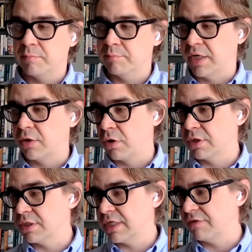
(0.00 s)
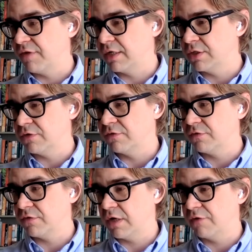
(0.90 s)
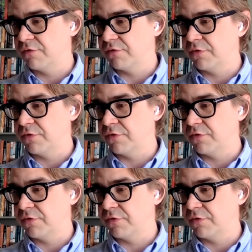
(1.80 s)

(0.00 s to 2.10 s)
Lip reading: But in order to take advantage of